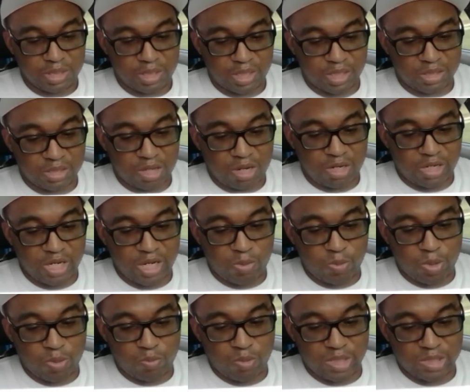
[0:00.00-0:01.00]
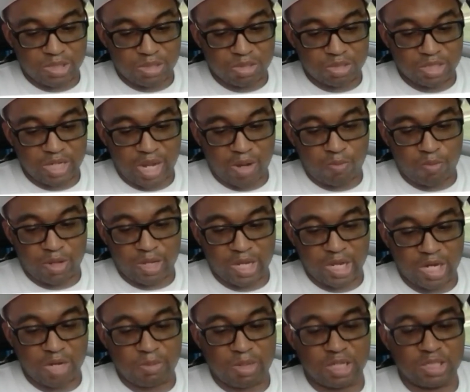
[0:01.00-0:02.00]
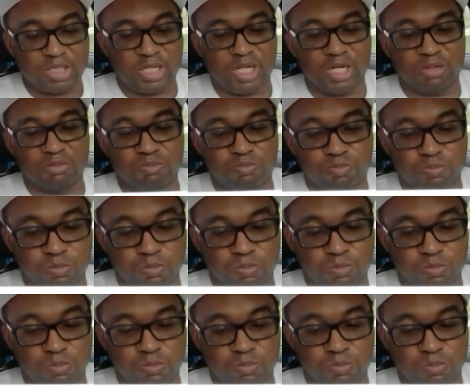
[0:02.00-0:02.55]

is all here with Wizard on Deck with Hannah Montana